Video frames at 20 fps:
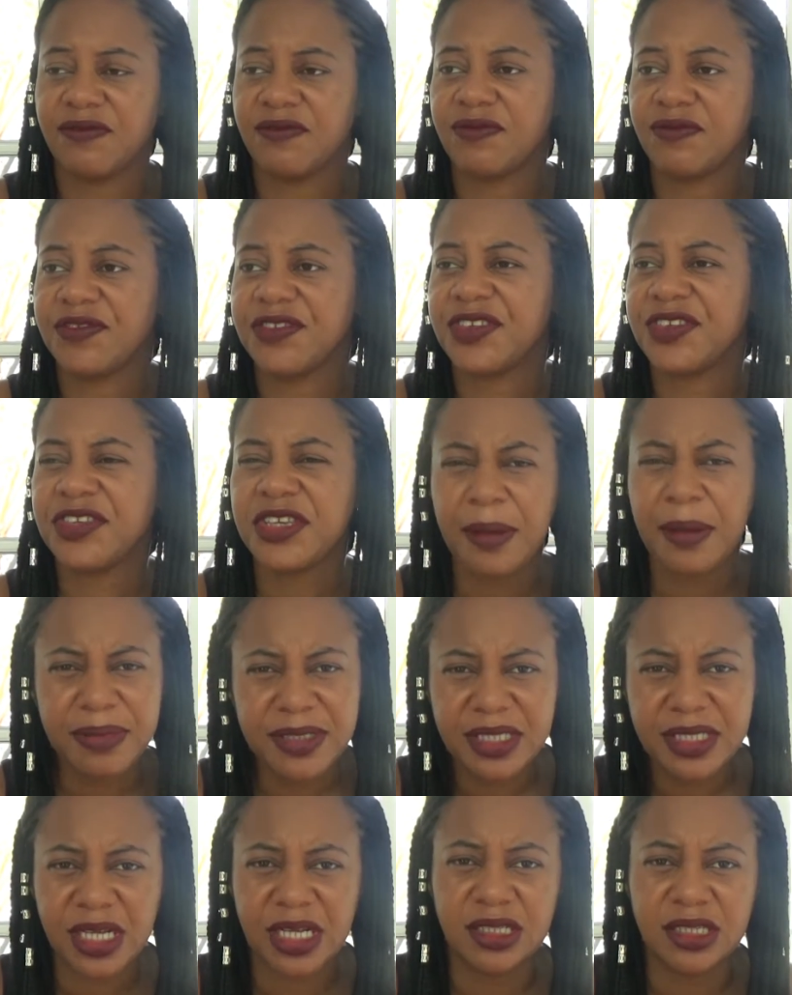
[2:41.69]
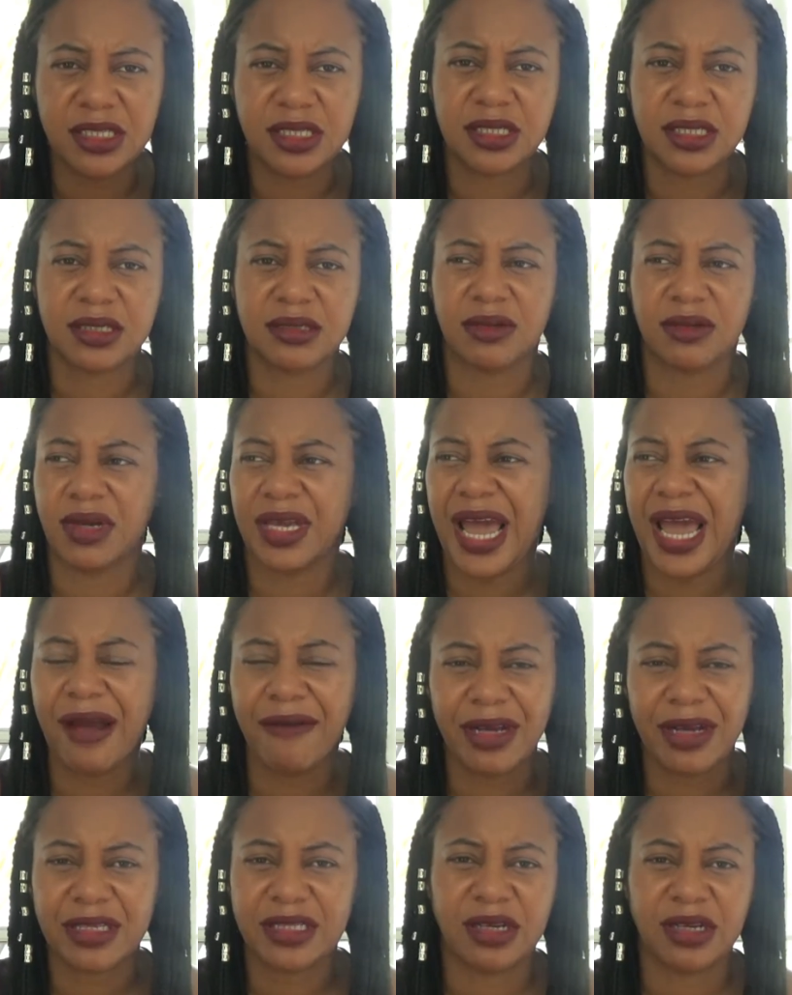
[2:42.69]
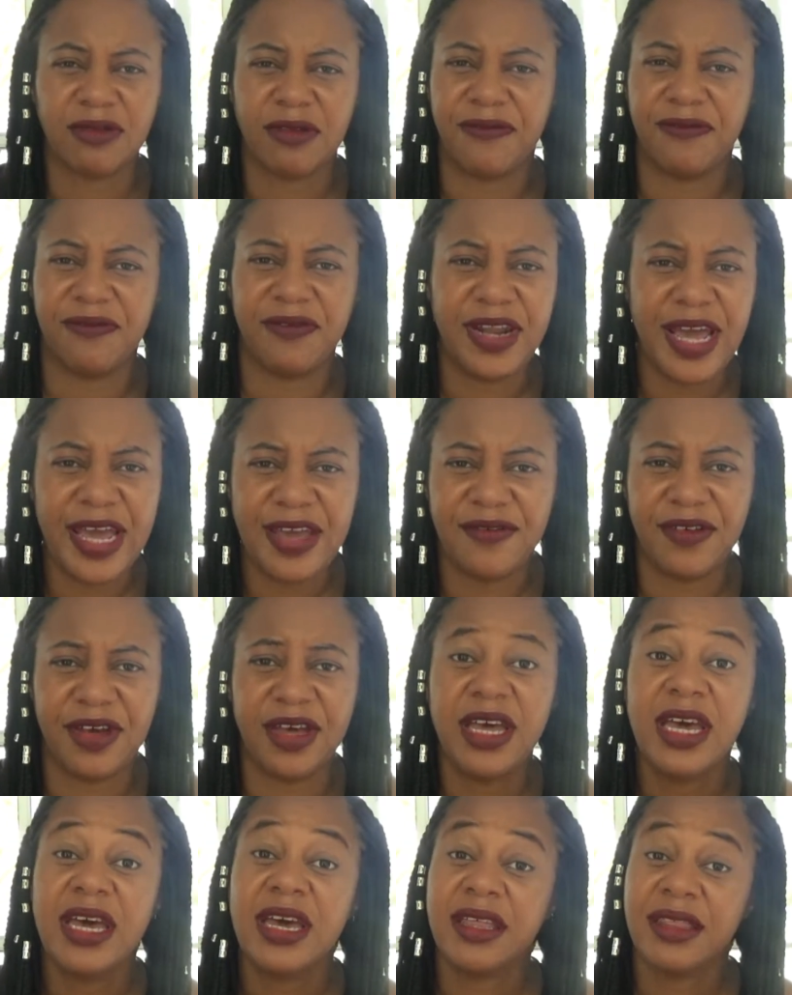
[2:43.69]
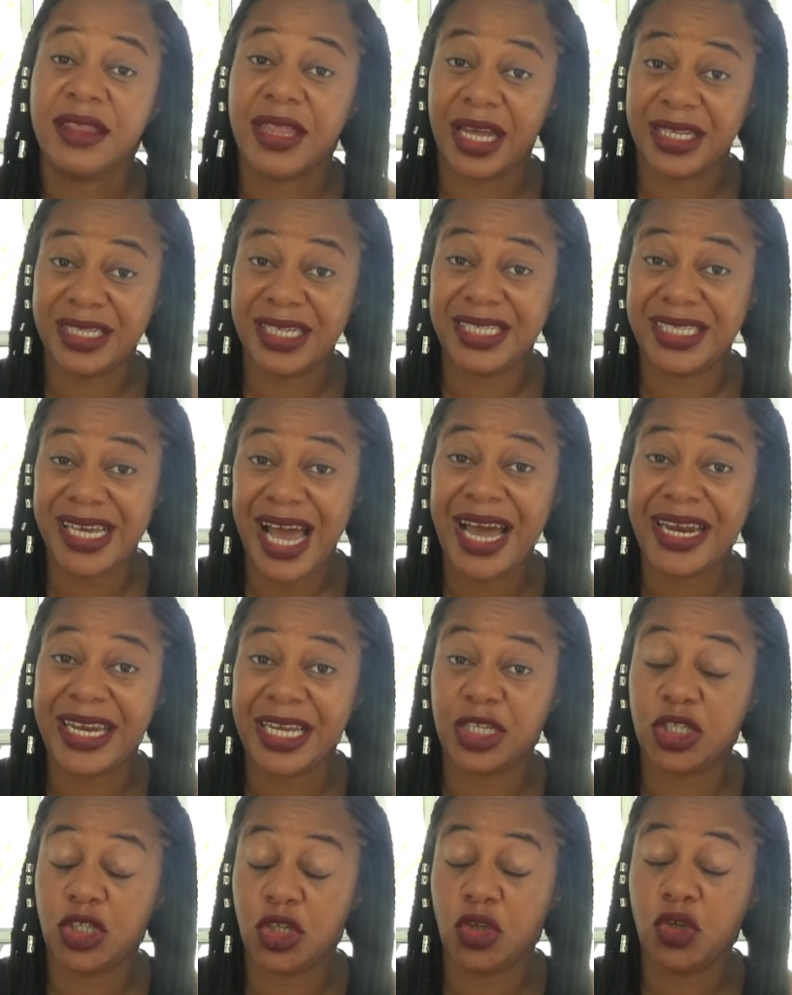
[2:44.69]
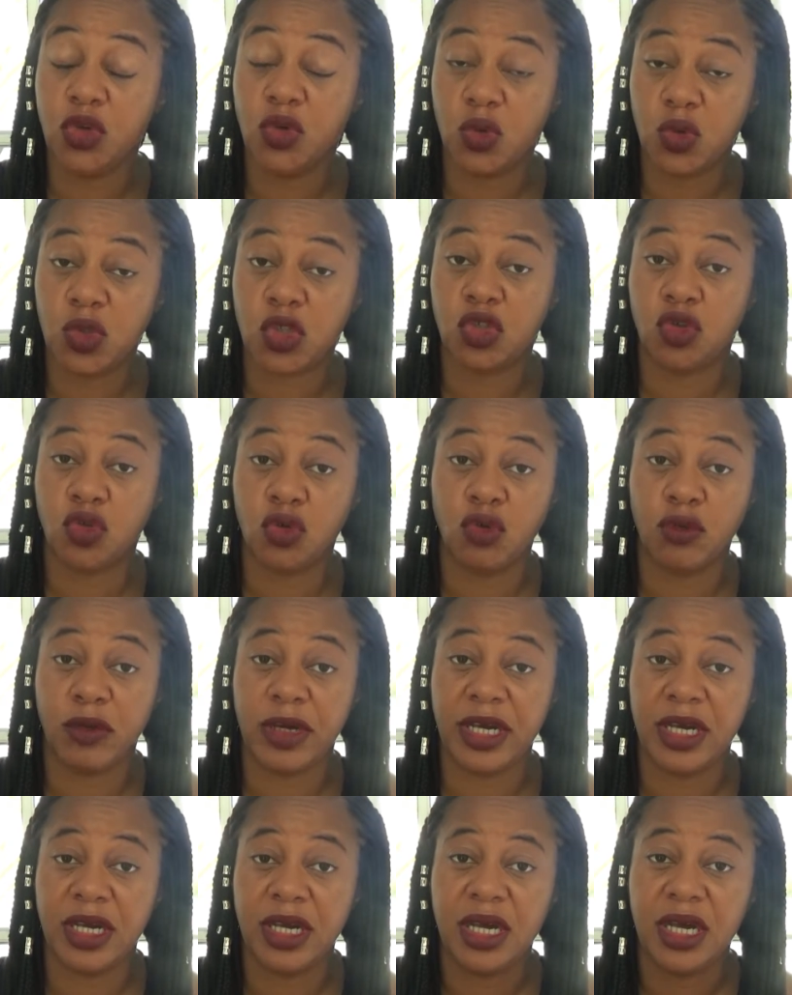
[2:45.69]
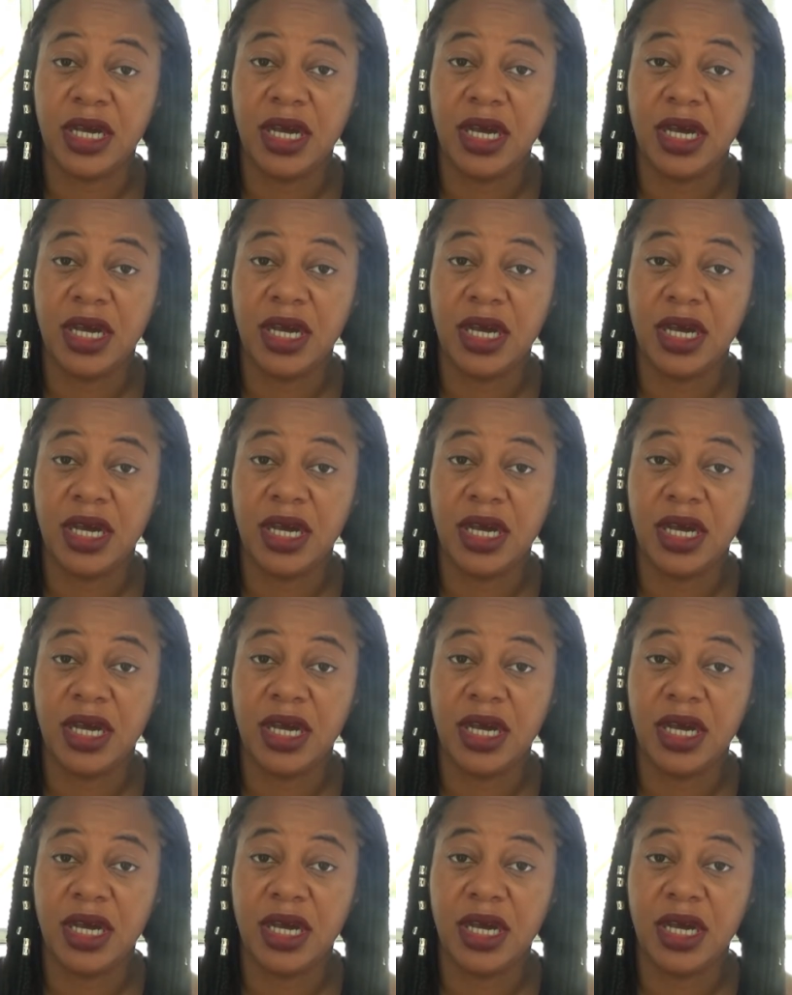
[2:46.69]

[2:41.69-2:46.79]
substance or character or flavor that it's adding to your story.